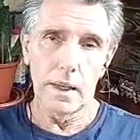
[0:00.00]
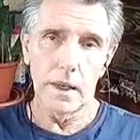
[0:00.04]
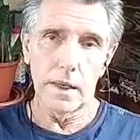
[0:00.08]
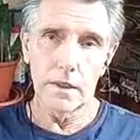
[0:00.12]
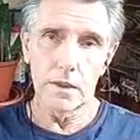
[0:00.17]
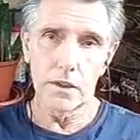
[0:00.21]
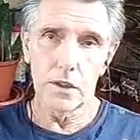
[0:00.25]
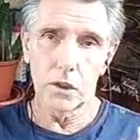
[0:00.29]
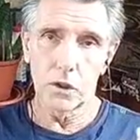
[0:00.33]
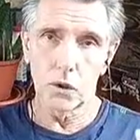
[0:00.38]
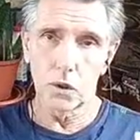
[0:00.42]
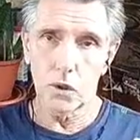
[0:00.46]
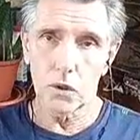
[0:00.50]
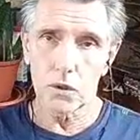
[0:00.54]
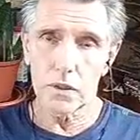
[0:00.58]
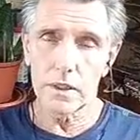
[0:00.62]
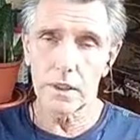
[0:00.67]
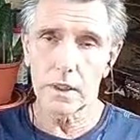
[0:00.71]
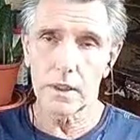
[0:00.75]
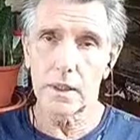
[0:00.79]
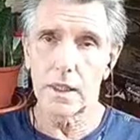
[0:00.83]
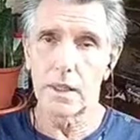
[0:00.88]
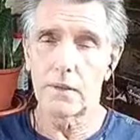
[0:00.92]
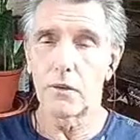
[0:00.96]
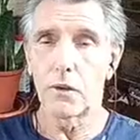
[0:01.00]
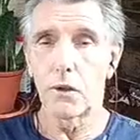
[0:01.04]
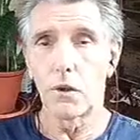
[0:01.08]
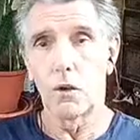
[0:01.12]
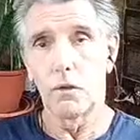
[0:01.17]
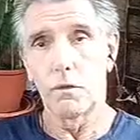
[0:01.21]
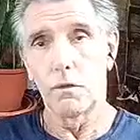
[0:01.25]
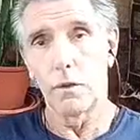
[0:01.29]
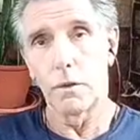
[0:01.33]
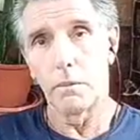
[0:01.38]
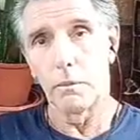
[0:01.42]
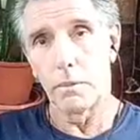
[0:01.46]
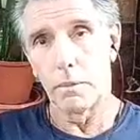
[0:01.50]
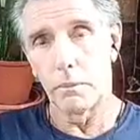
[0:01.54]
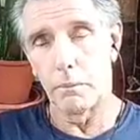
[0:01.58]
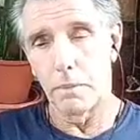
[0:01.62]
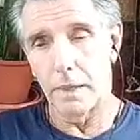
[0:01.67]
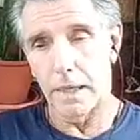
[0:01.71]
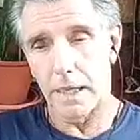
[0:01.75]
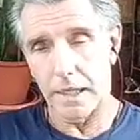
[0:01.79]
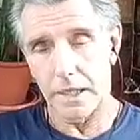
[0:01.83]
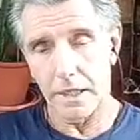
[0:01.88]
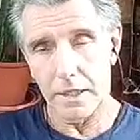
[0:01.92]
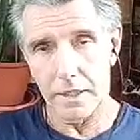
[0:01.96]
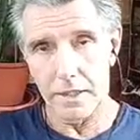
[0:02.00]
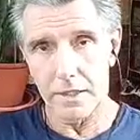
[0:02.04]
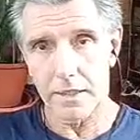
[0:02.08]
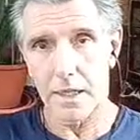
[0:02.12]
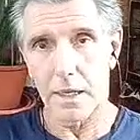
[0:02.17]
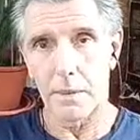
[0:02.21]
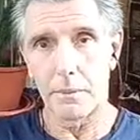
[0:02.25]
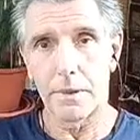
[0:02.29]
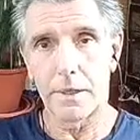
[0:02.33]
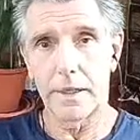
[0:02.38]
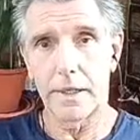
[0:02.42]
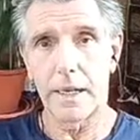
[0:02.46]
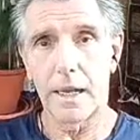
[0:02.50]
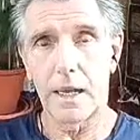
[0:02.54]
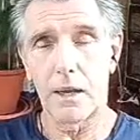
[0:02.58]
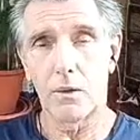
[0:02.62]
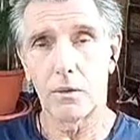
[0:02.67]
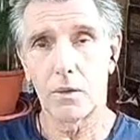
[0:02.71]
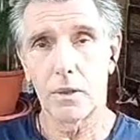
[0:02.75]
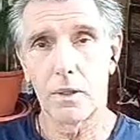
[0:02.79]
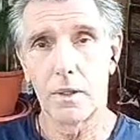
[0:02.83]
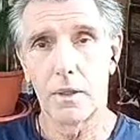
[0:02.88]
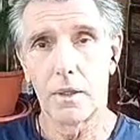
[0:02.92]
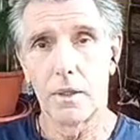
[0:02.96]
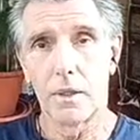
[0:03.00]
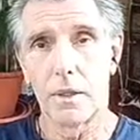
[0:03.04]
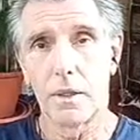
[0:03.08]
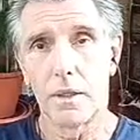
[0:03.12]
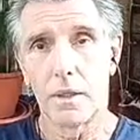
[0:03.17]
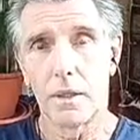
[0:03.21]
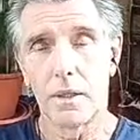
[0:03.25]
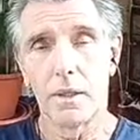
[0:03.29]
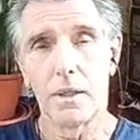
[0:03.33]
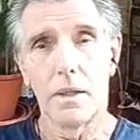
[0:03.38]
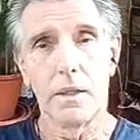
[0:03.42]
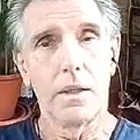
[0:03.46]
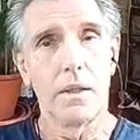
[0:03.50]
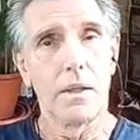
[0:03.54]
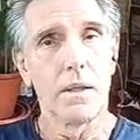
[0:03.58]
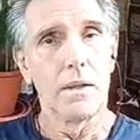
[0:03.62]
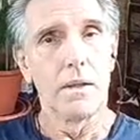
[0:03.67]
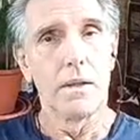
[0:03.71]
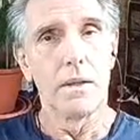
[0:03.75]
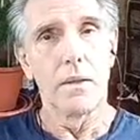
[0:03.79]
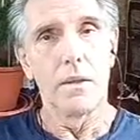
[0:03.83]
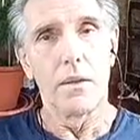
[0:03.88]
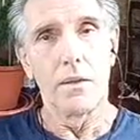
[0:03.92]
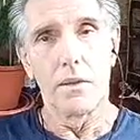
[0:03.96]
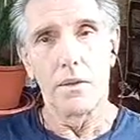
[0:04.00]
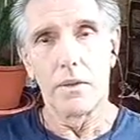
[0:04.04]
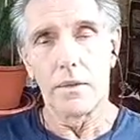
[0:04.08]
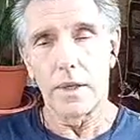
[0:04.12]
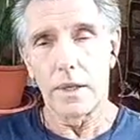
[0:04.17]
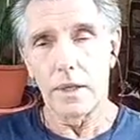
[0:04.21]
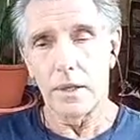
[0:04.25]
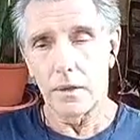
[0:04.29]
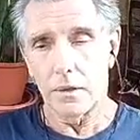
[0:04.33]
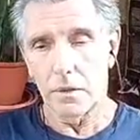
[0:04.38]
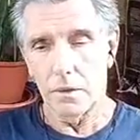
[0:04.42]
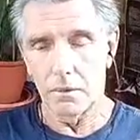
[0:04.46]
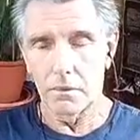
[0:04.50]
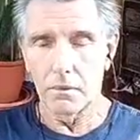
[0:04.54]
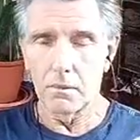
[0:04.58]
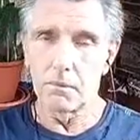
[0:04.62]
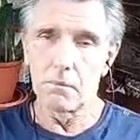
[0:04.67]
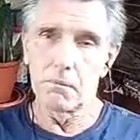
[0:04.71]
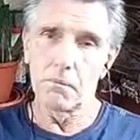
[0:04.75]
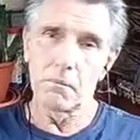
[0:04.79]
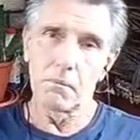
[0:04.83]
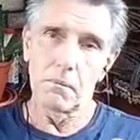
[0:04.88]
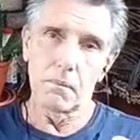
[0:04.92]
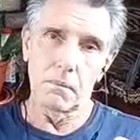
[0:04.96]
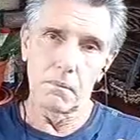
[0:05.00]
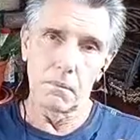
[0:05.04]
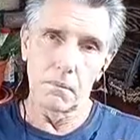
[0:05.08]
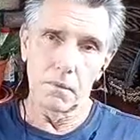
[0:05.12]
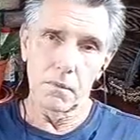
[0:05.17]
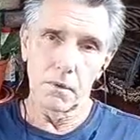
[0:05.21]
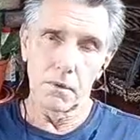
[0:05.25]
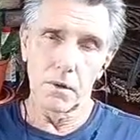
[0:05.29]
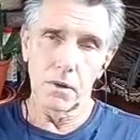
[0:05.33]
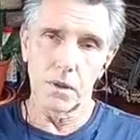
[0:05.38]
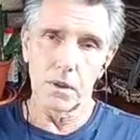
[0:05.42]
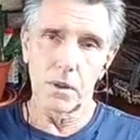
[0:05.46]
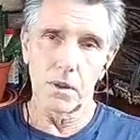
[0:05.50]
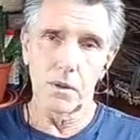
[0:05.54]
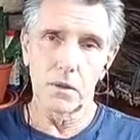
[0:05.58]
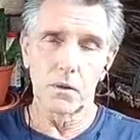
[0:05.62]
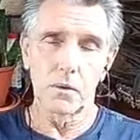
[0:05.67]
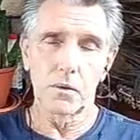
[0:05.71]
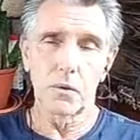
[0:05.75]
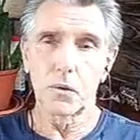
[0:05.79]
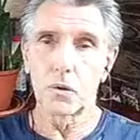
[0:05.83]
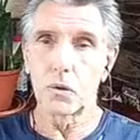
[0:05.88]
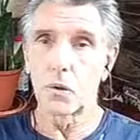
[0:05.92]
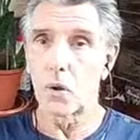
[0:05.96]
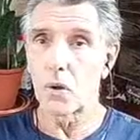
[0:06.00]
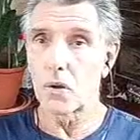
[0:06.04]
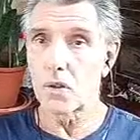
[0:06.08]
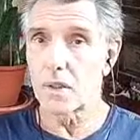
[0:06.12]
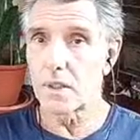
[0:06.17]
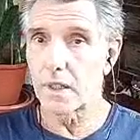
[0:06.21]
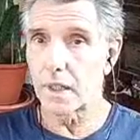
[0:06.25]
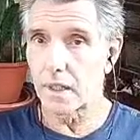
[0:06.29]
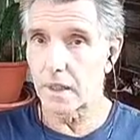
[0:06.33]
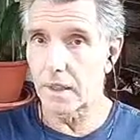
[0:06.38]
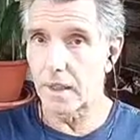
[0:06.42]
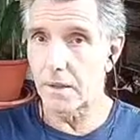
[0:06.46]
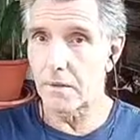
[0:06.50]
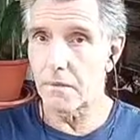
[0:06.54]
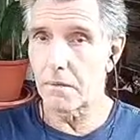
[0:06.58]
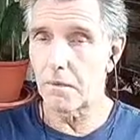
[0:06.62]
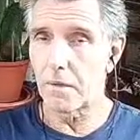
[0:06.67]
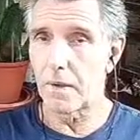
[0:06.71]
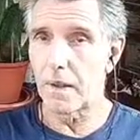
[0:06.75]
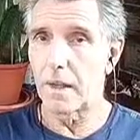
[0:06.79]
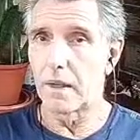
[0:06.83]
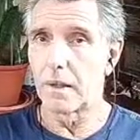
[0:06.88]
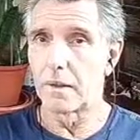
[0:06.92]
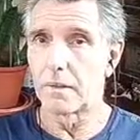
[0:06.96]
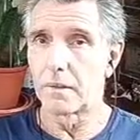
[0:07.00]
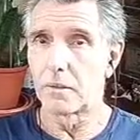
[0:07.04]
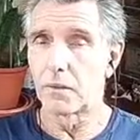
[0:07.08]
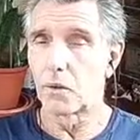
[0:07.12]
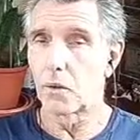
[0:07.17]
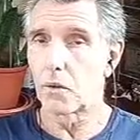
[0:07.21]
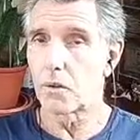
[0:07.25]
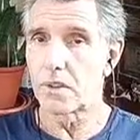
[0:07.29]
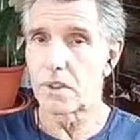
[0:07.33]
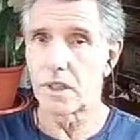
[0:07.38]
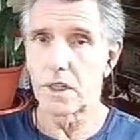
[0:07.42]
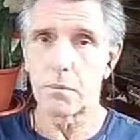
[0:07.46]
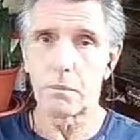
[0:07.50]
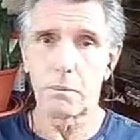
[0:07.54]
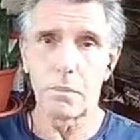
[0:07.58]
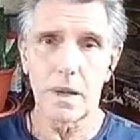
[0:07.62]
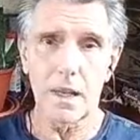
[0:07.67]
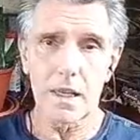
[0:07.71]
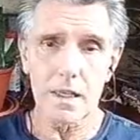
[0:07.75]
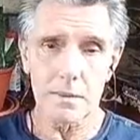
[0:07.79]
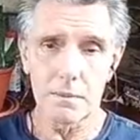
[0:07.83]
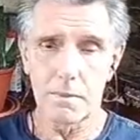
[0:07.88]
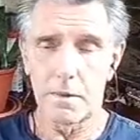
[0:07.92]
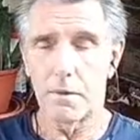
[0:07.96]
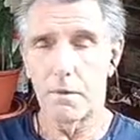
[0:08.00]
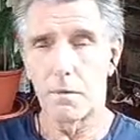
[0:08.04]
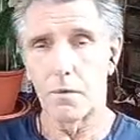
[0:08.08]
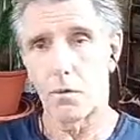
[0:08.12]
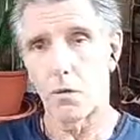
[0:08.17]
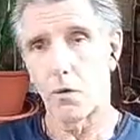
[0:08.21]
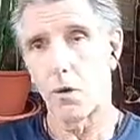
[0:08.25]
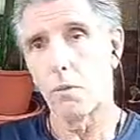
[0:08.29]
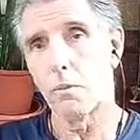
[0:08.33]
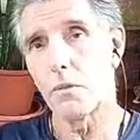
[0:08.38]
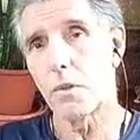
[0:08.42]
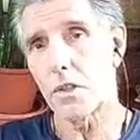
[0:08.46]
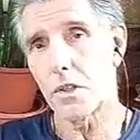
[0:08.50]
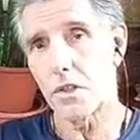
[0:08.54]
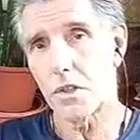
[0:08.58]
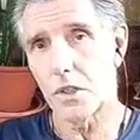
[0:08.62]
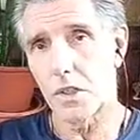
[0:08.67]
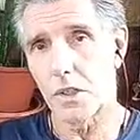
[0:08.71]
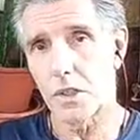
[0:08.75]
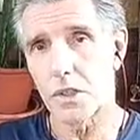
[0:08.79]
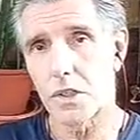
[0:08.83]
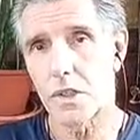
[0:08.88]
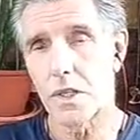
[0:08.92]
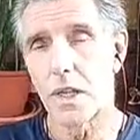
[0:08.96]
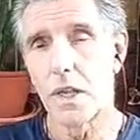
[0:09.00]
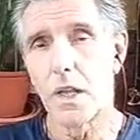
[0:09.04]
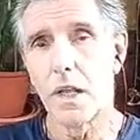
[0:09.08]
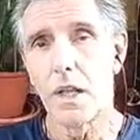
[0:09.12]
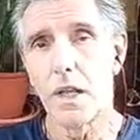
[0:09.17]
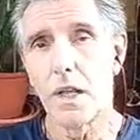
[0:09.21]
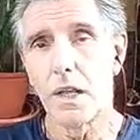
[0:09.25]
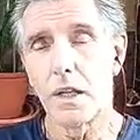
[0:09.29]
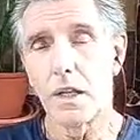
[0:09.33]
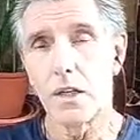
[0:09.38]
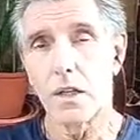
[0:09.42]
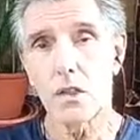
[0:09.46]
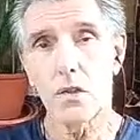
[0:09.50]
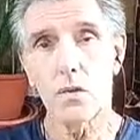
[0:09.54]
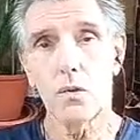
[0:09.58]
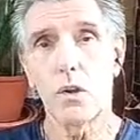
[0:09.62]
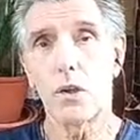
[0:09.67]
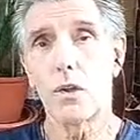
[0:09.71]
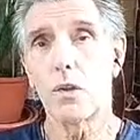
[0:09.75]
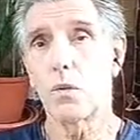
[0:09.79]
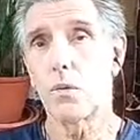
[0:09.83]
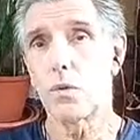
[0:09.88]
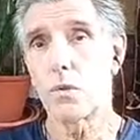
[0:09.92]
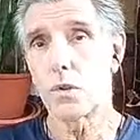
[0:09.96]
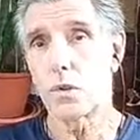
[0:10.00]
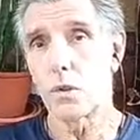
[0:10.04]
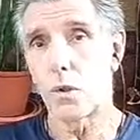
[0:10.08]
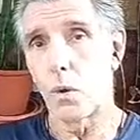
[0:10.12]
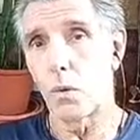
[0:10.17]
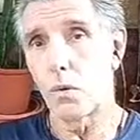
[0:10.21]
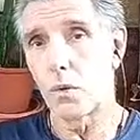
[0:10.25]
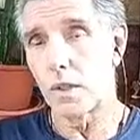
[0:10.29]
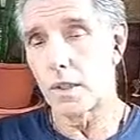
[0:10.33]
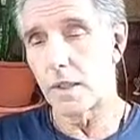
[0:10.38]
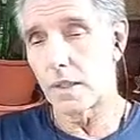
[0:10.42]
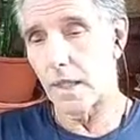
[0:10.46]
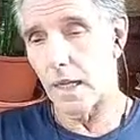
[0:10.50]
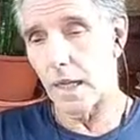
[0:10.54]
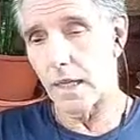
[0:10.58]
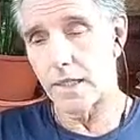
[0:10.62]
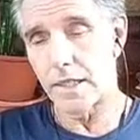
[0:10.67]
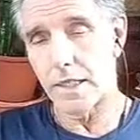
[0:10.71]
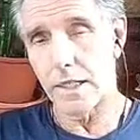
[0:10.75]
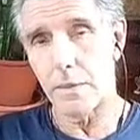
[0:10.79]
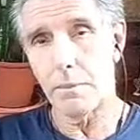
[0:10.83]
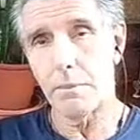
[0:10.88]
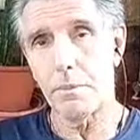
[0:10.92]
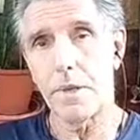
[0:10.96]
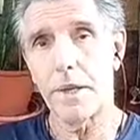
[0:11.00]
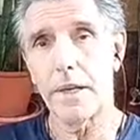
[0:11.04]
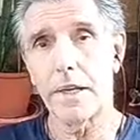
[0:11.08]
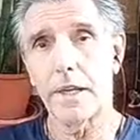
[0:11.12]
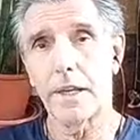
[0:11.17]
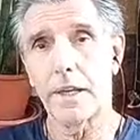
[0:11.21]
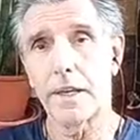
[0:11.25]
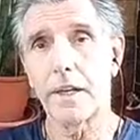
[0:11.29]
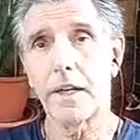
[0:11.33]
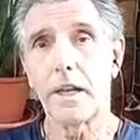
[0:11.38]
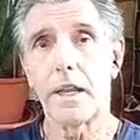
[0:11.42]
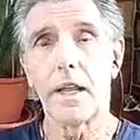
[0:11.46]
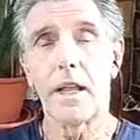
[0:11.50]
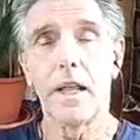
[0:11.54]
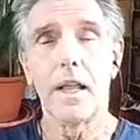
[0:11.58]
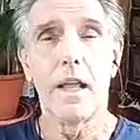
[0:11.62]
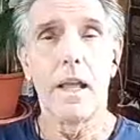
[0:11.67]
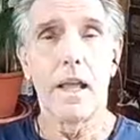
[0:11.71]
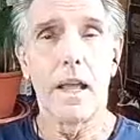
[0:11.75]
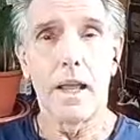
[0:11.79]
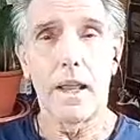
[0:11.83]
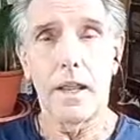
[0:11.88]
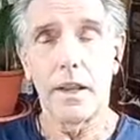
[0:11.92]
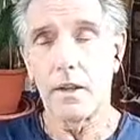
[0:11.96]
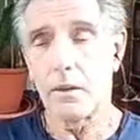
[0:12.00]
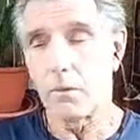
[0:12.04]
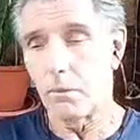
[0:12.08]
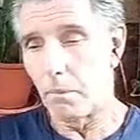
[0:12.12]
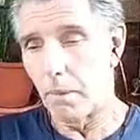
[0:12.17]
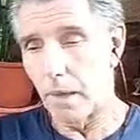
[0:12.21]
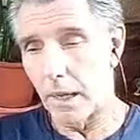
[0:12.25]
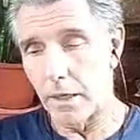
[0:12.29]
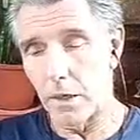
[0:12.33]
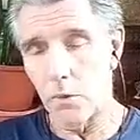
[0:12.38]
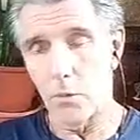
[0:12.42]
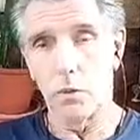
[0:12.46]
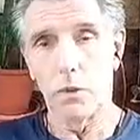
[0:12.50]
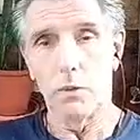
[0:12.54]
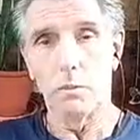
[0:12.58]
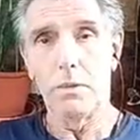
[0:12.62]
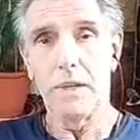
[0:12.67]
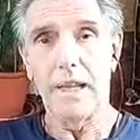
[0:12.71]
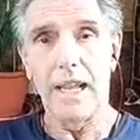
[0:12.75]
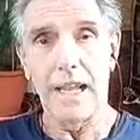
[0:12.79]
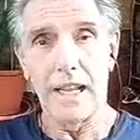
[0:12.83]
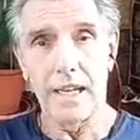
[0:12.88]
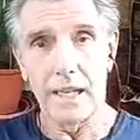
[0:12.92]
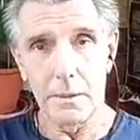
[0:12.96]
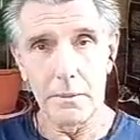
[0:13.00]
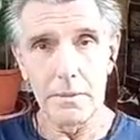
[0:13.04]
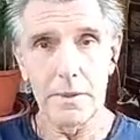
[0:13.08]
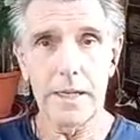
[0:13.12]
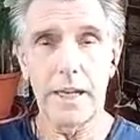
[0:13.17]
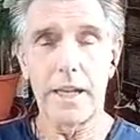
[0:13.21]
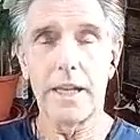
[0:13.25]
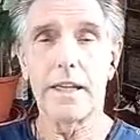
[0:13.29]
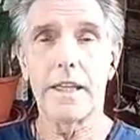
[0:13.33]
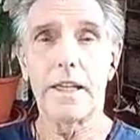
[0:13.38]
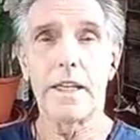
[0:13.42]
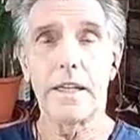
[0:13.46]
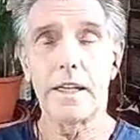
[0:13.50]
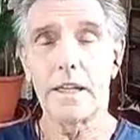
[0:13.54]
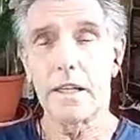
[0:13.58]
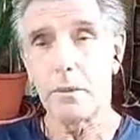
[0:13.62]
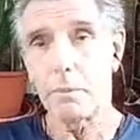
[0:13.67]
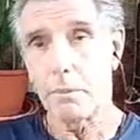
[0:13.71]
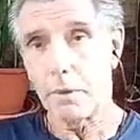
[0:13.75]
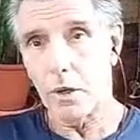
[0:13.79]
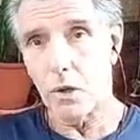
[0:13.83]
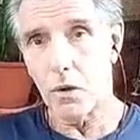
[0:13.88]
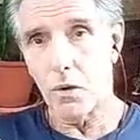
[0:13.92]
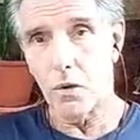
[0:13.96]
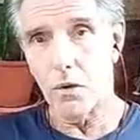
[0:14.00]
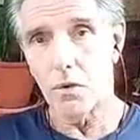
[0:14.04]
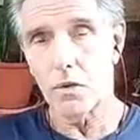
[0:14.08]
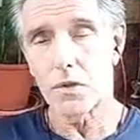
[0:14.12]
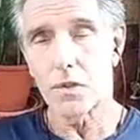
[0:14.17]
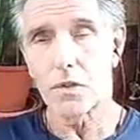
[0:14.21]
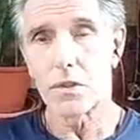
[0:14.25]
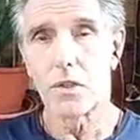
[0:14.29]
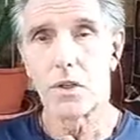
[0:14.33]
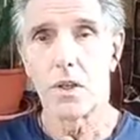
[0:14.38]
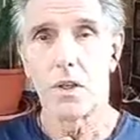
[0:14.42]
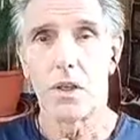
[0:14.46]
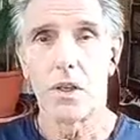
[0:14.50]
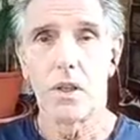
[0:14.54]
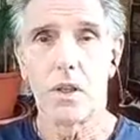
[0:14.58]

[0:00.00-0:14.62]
as the toxic level of the blood is coming down, then the toxic lympha, toxic plasma from the cyst is going to slowly start seeping in, and body will be eliminating it because